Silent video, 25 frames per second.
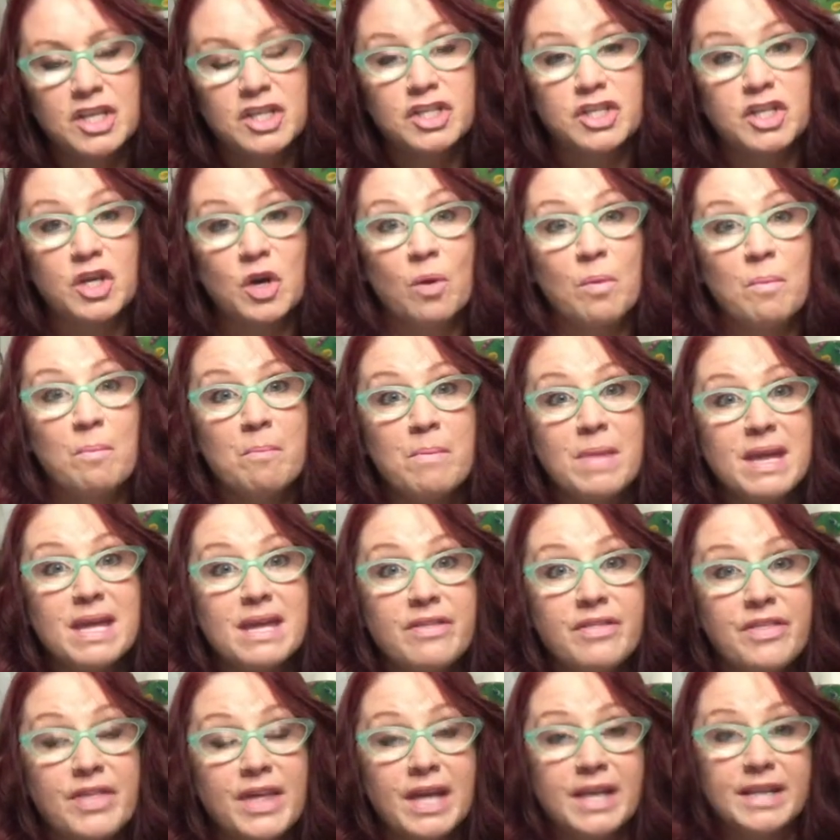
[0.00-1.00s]
So
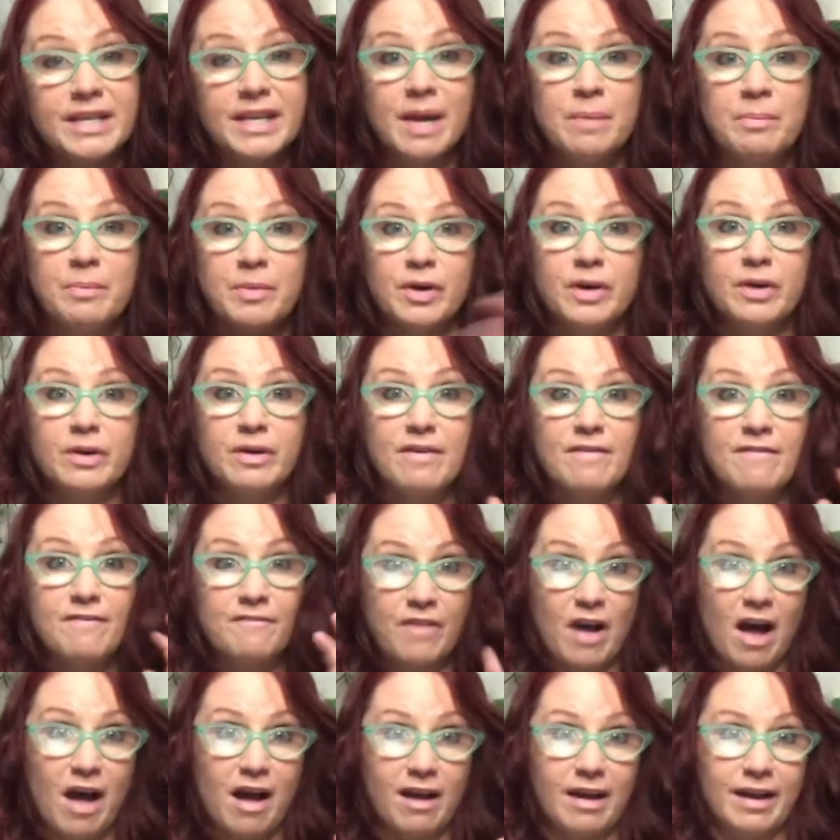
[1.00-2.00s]
myth number
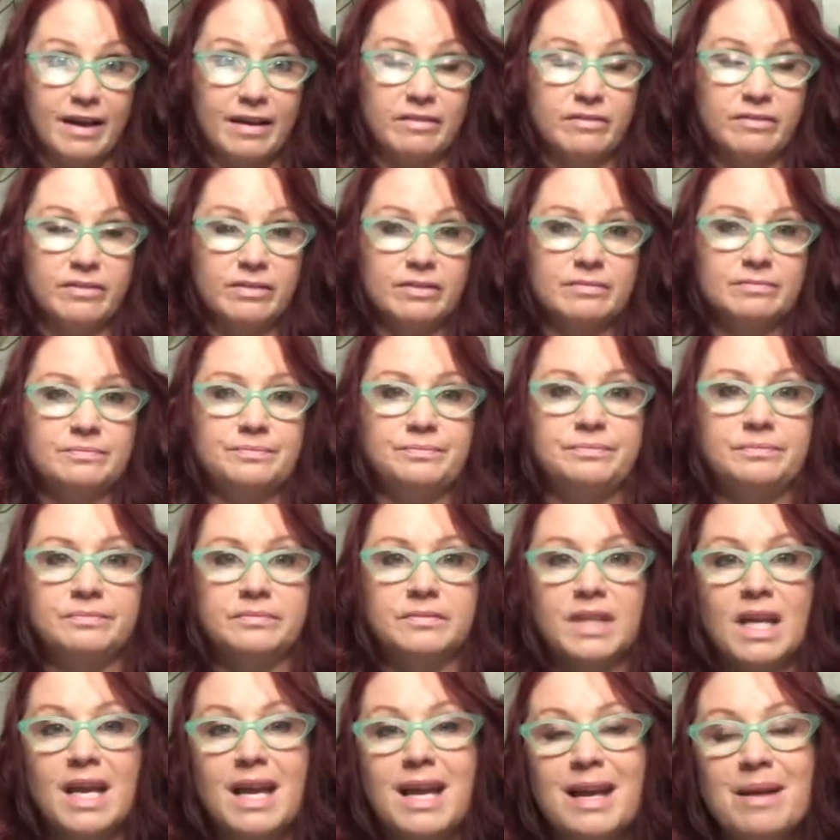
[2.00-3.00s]
five.
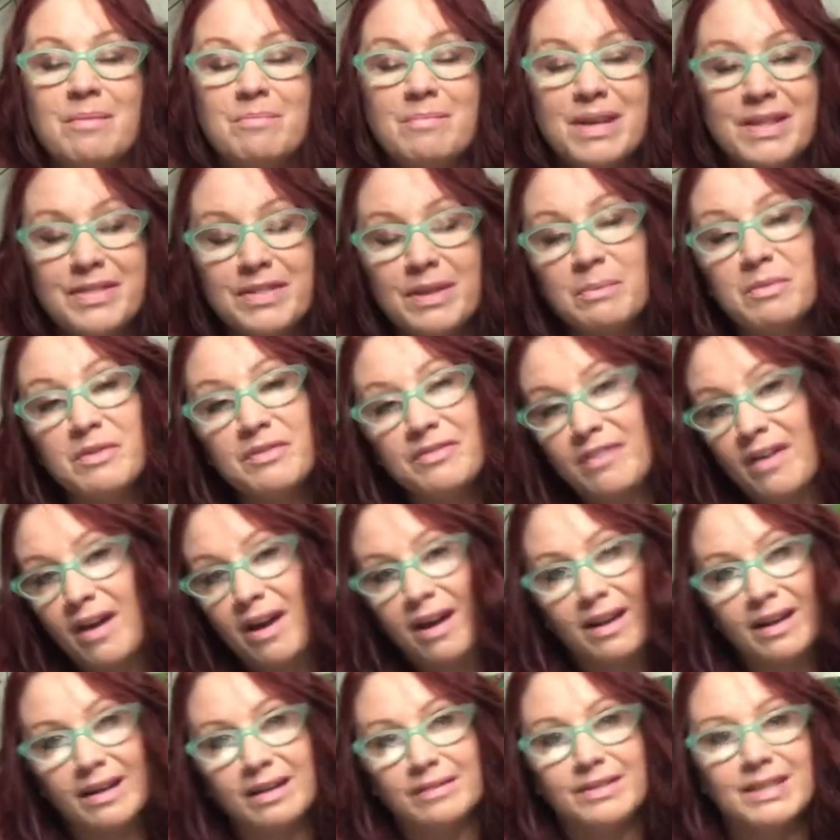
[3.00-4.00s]
Myth number
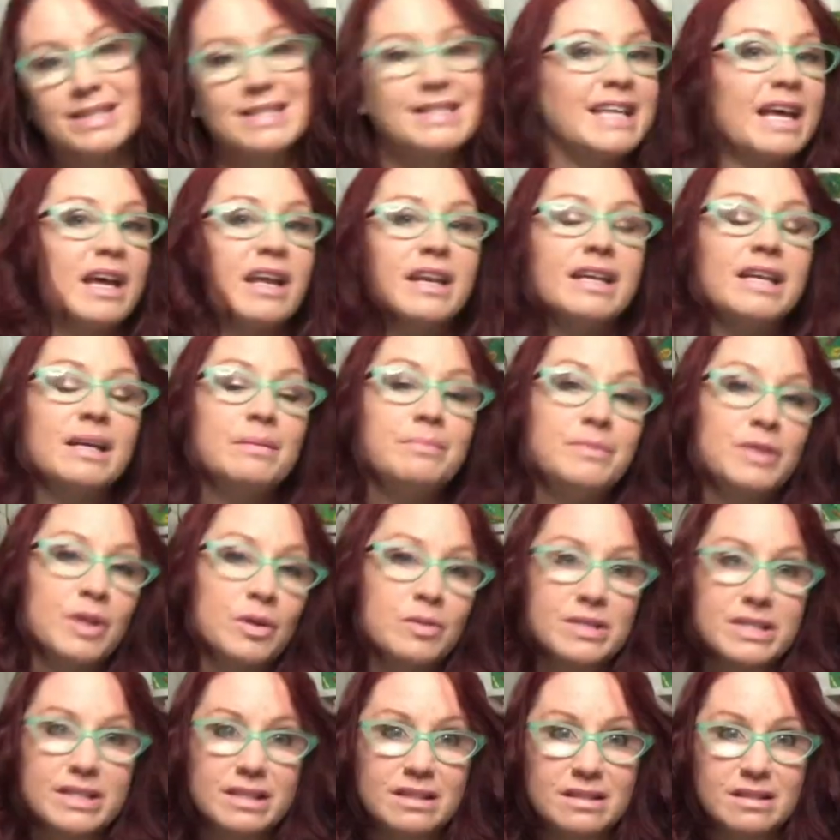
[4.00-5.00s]
five is that
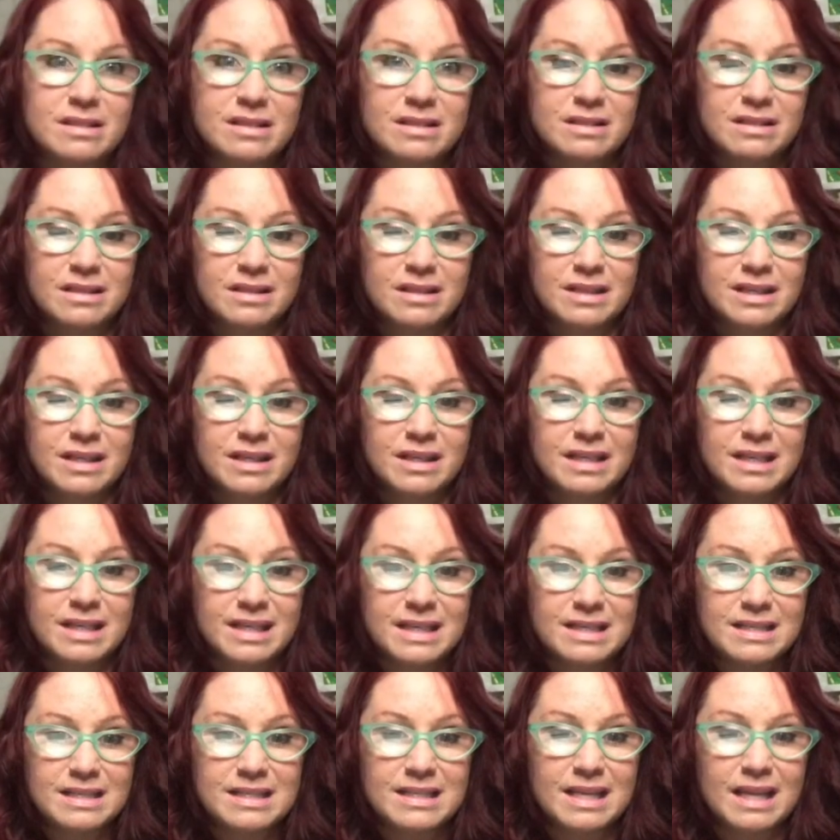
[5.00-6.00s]
hypnosis
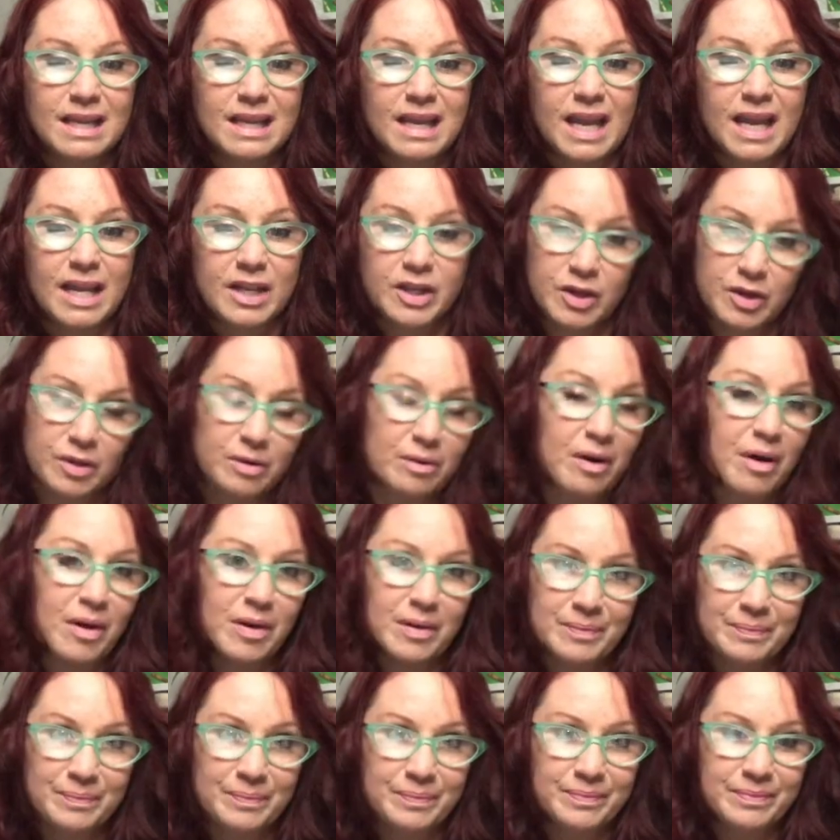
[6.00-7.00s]
is a
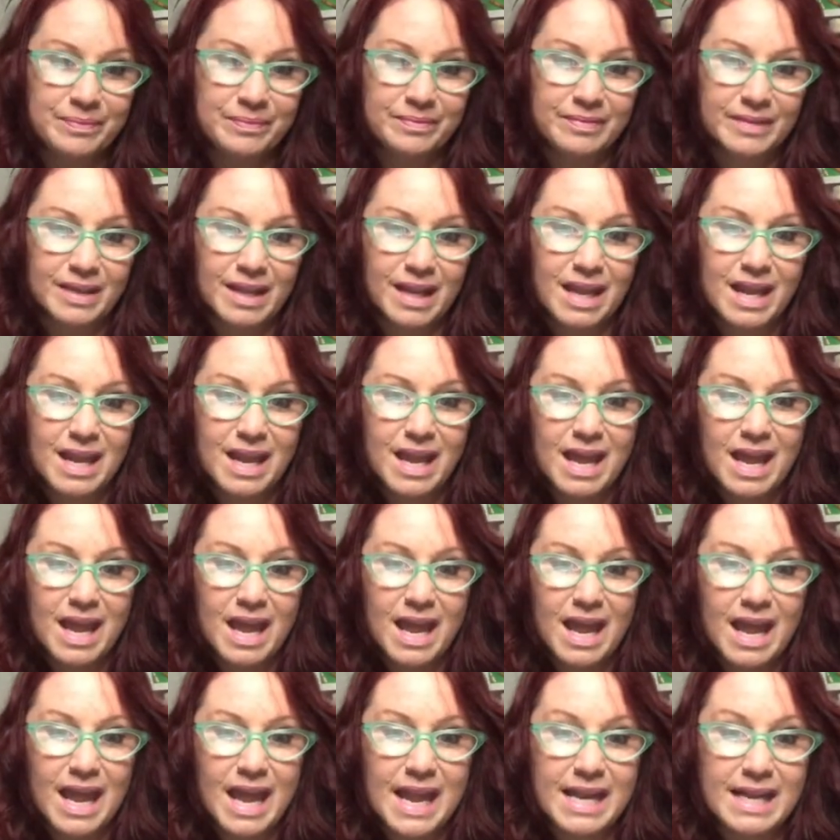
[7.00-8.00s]
cure-all.
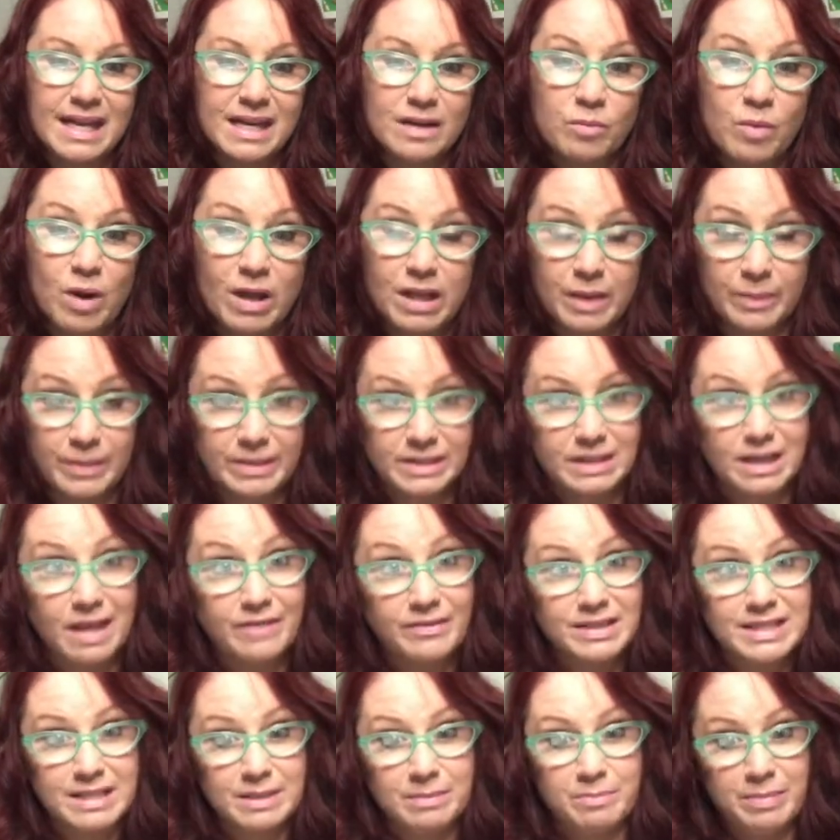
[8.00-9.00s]
And while I would
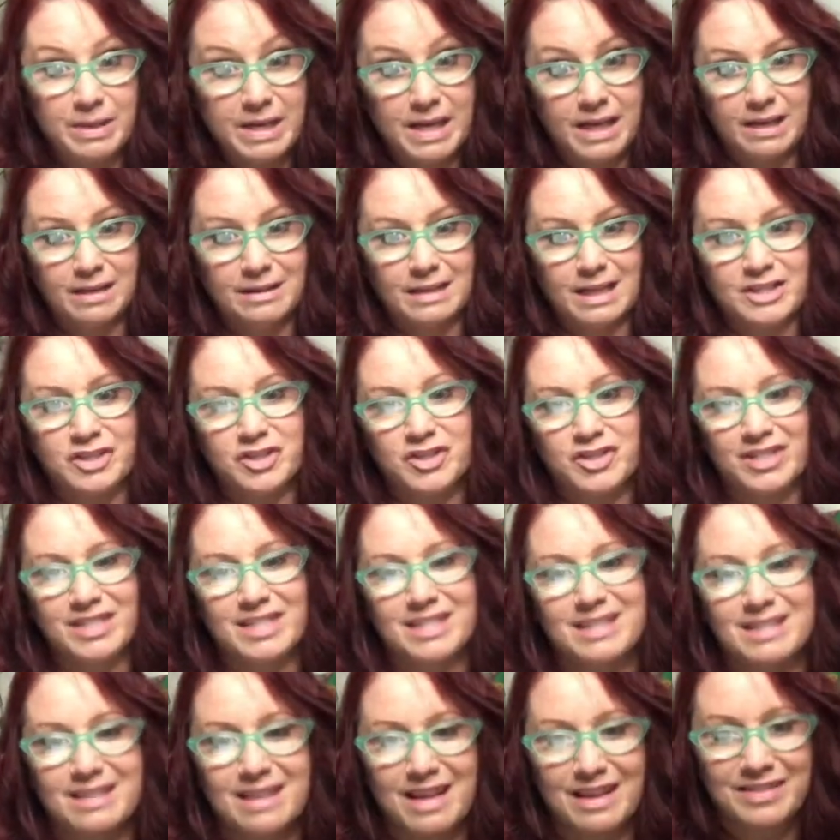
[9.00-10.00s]
love it to be, that's
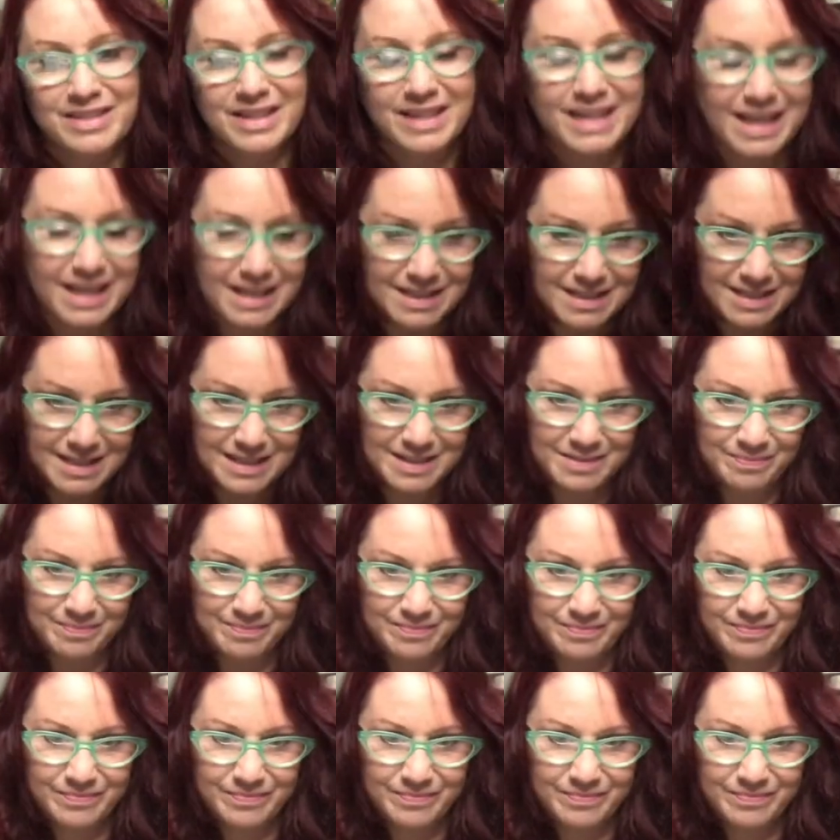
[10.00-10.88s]
just not the case.